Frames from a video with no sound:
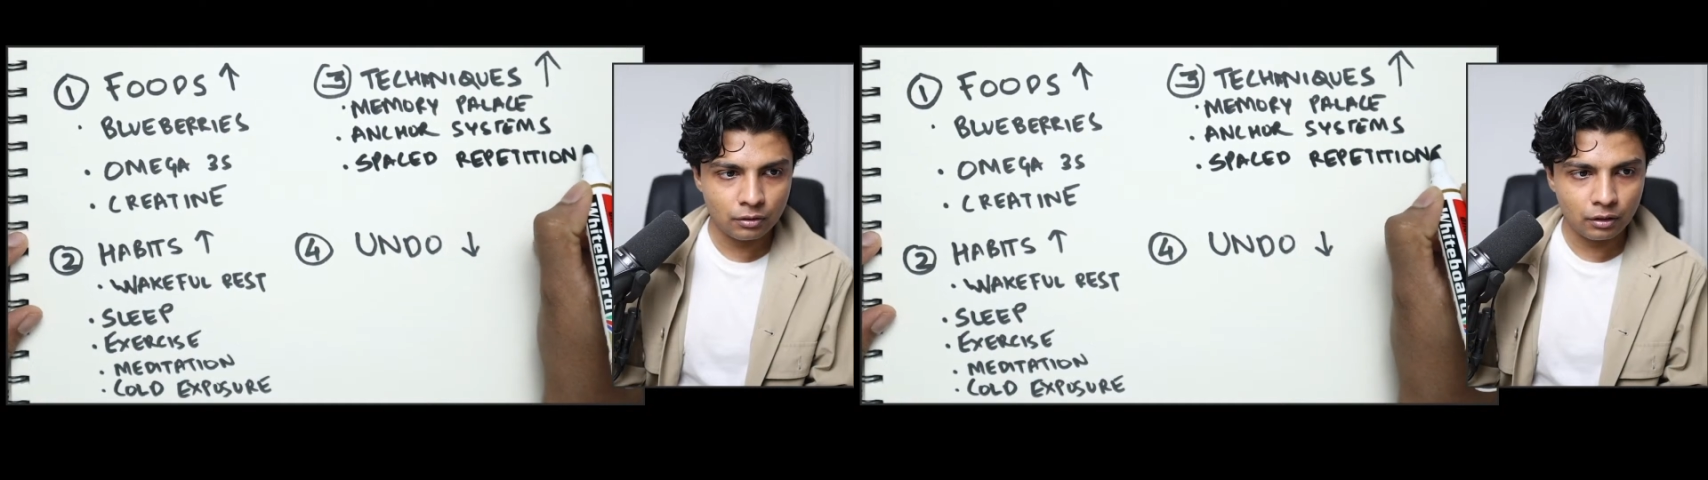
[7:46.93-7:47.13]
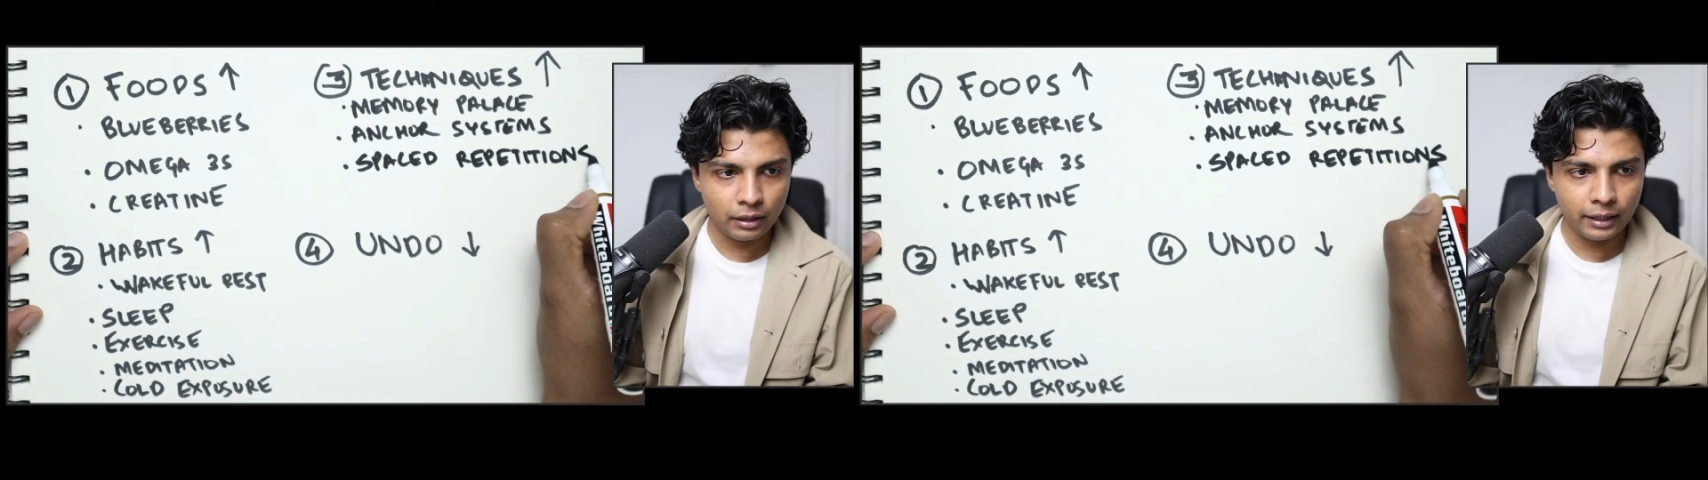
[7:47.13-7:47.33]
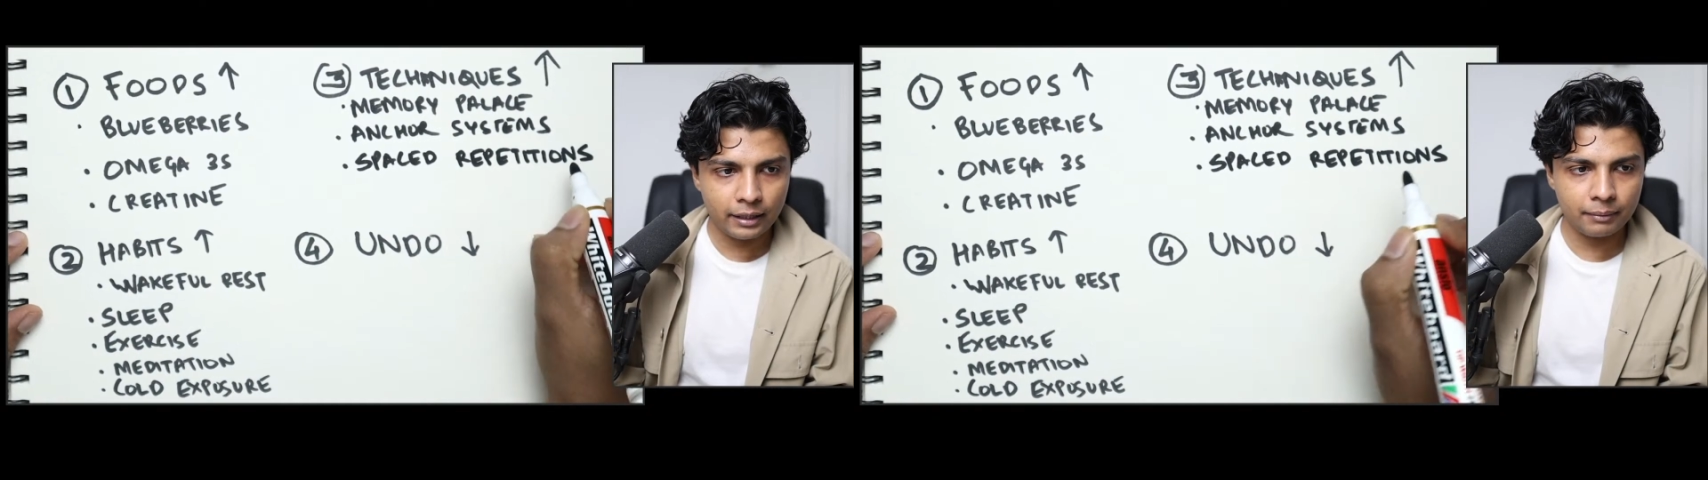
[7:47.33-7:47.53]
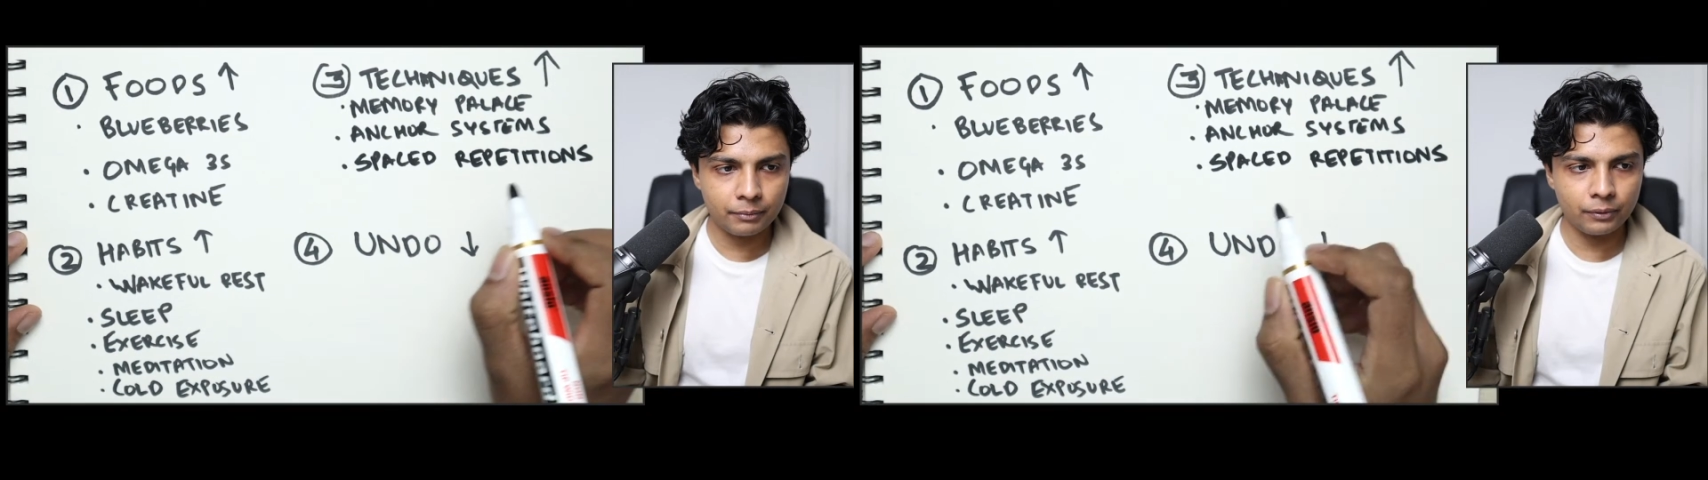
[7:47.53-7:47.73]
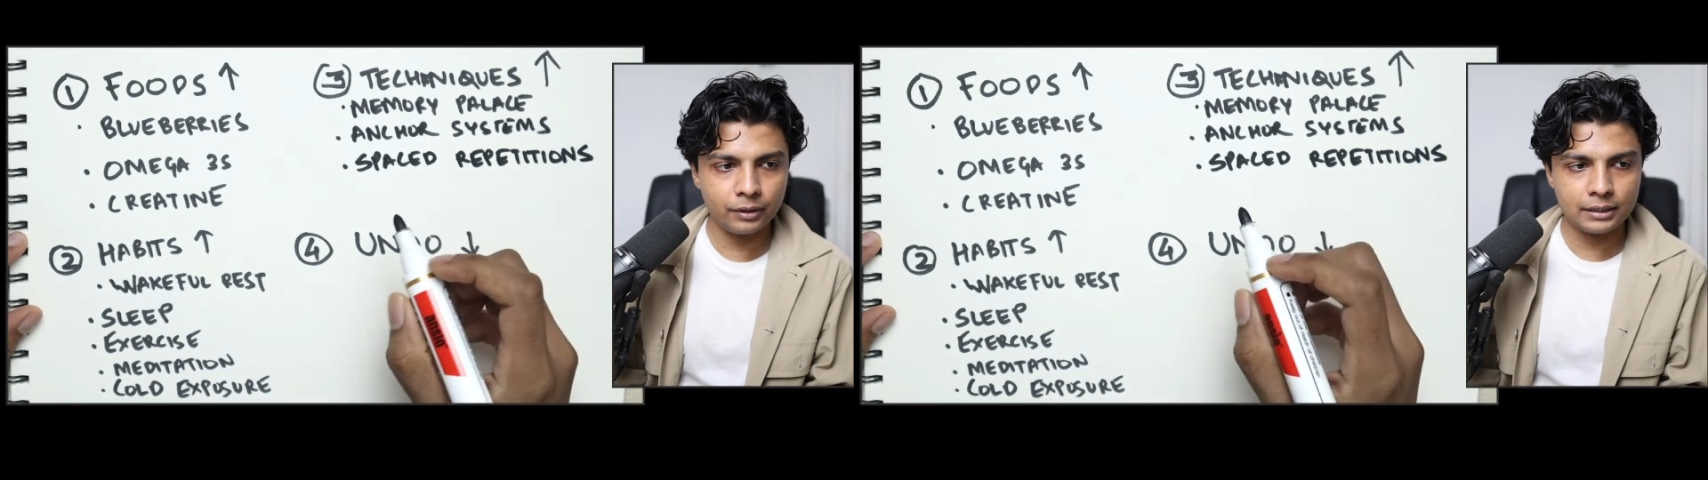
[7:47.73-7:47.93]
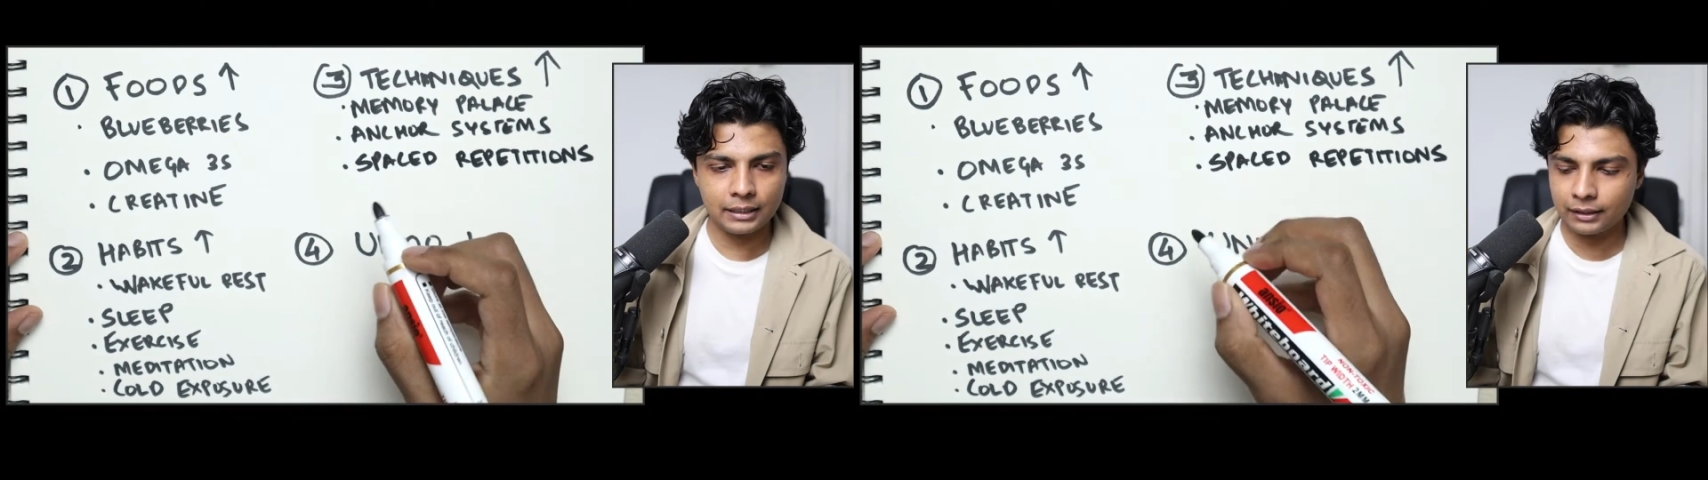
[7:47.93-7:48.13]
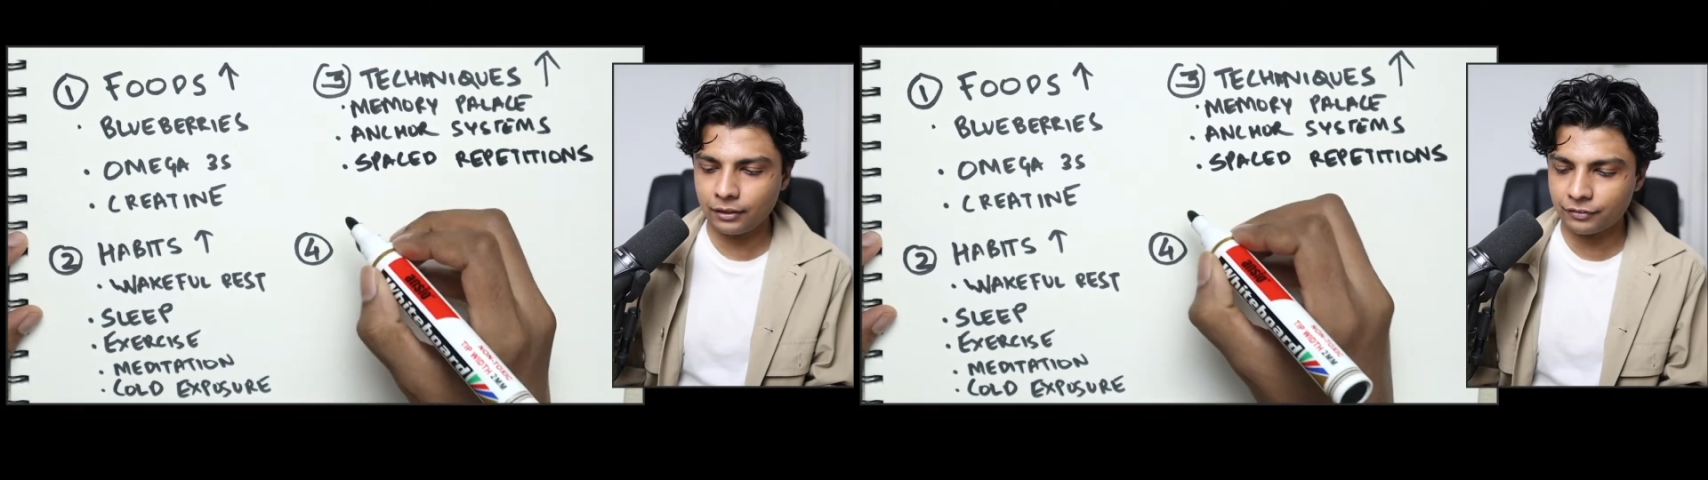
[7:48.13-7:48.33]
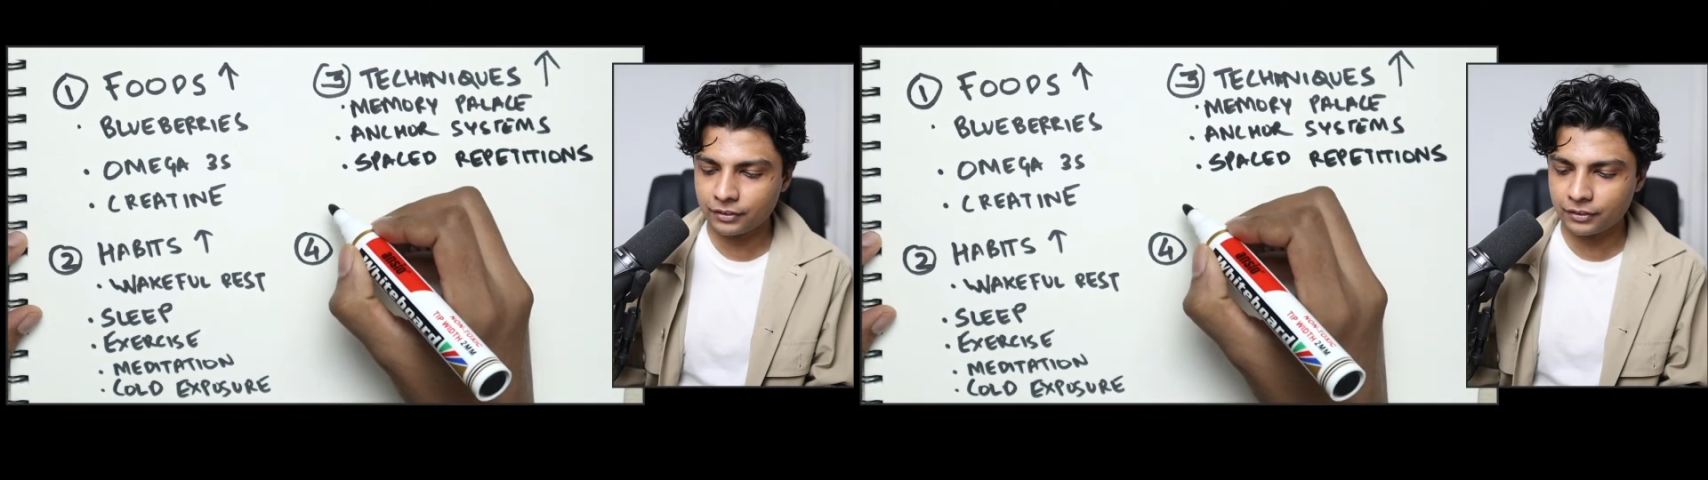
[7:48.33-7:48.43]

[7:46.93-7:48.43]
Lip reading: And I'm going slightly off